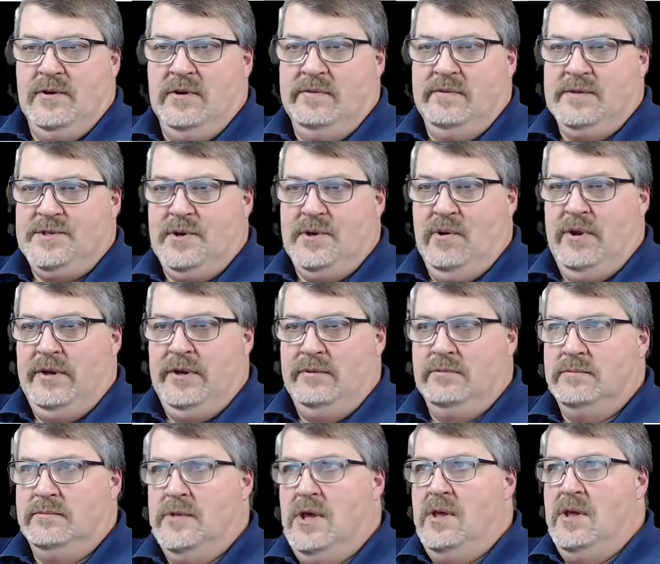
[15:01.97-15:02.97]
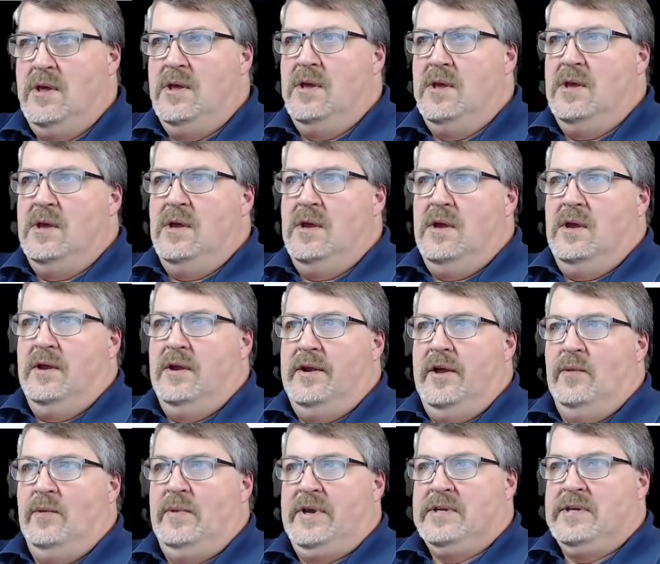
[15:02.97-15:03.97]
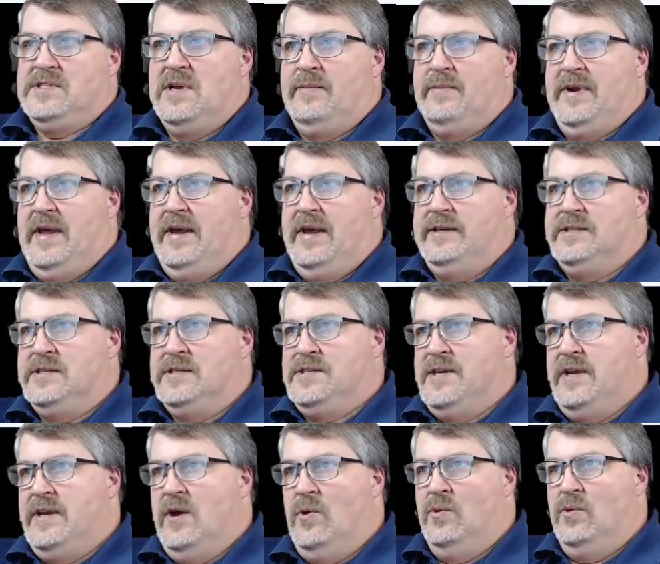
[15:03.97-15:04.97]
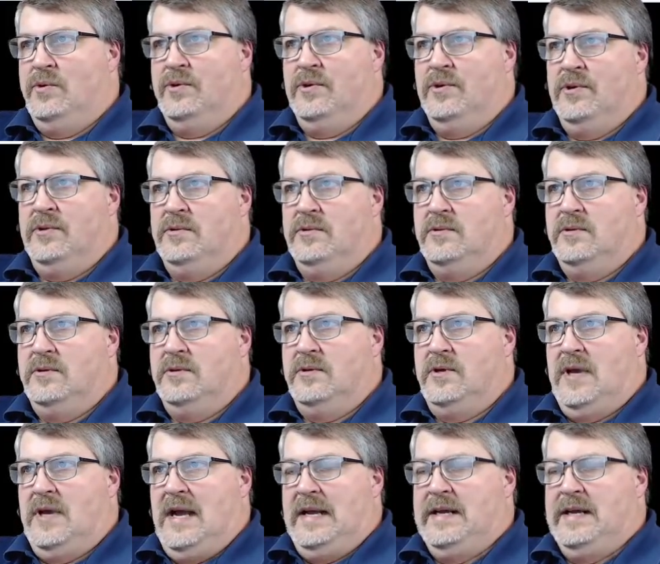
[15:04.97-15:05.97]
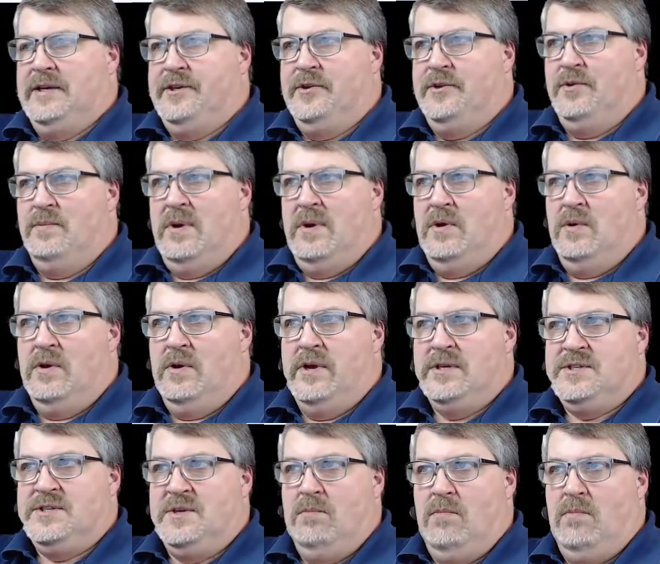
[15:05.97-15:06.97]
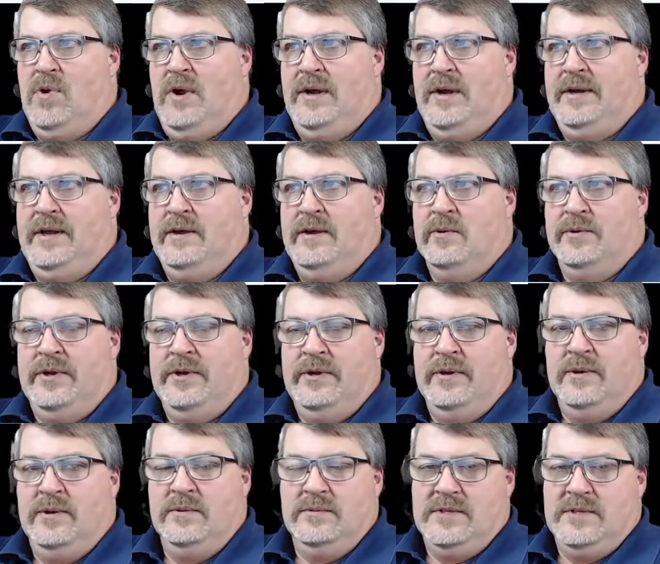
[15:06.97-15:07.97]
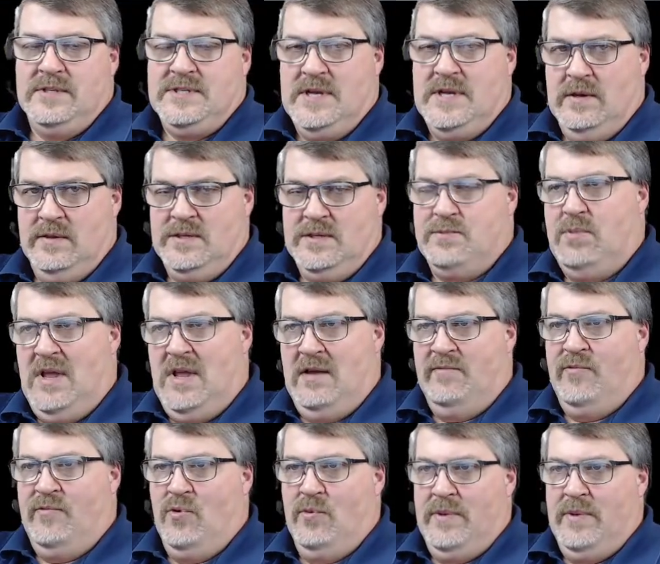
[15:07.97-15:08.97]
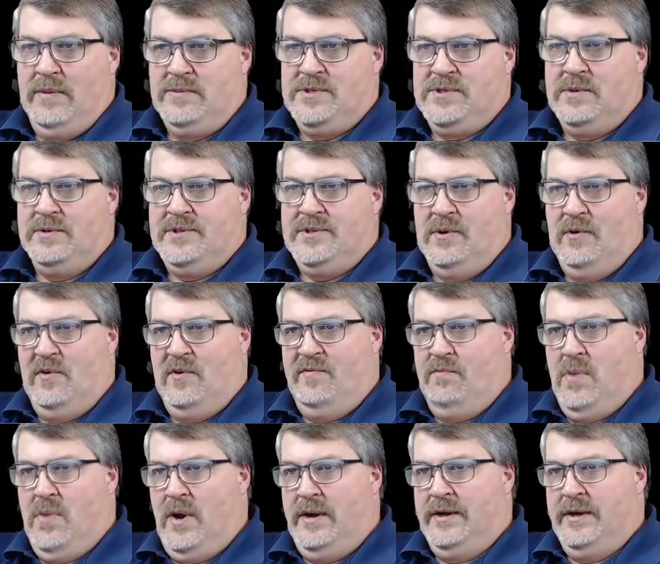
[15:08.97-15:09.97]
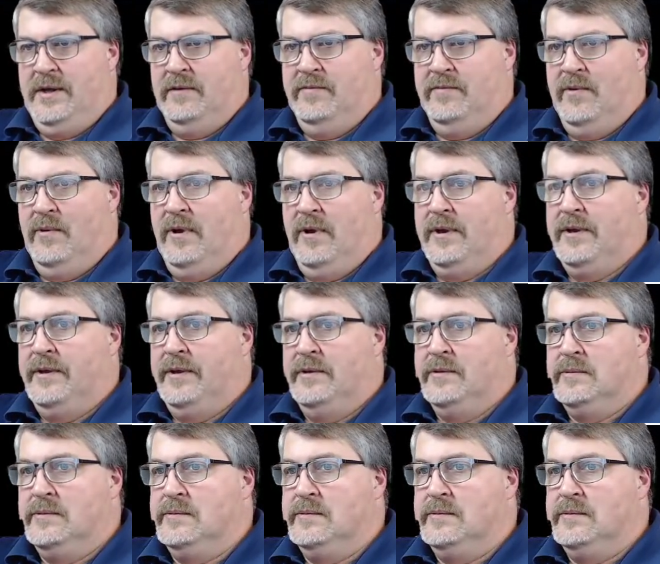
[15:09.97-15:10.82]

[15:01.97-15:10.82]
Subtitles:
the screen. Now, because I'm an agency holder, I could do my own custom branding on here to sell this platform, but I'm just going to turn off branding for right now.